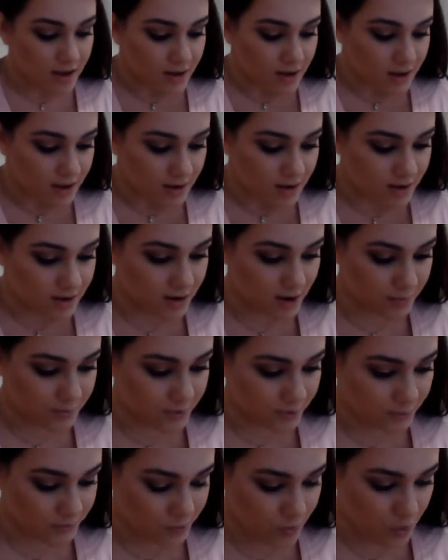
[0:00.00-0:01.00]
Number
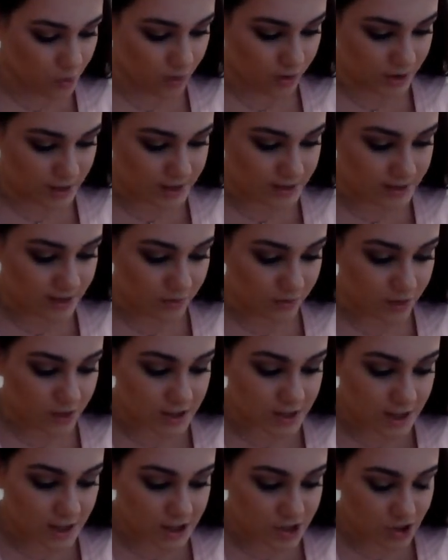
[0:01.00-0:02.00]
4 is, if the
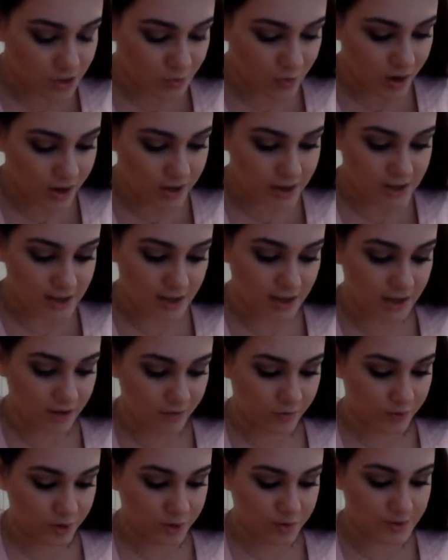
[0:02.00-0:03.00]
teacher wanted to
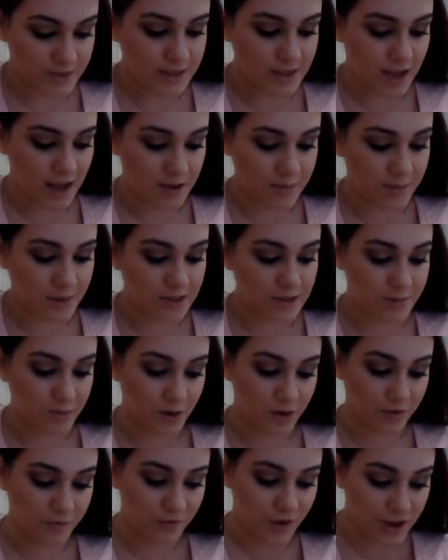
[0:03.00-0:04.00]
influence Amy's
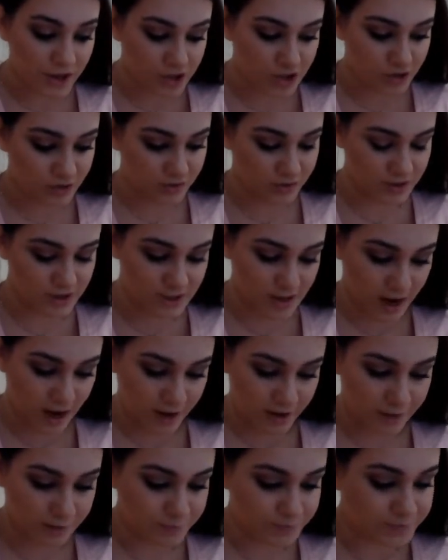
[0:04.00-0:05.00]
motivational
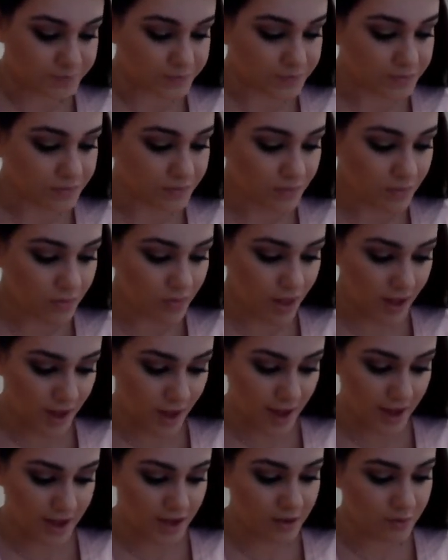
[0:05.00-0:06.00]
style,
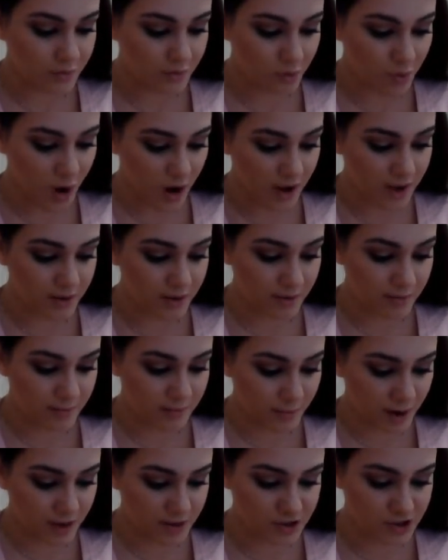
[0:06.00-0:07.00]
A. Why
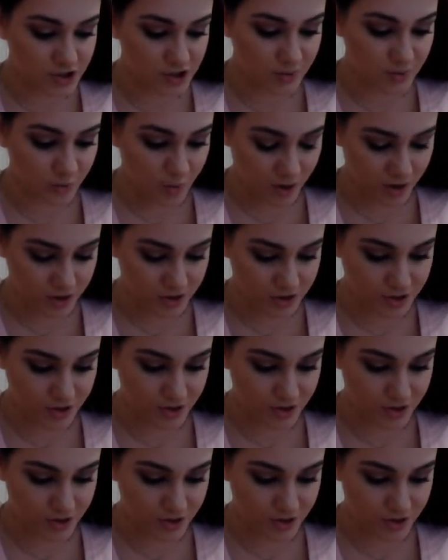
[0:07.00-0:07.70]
might she want to?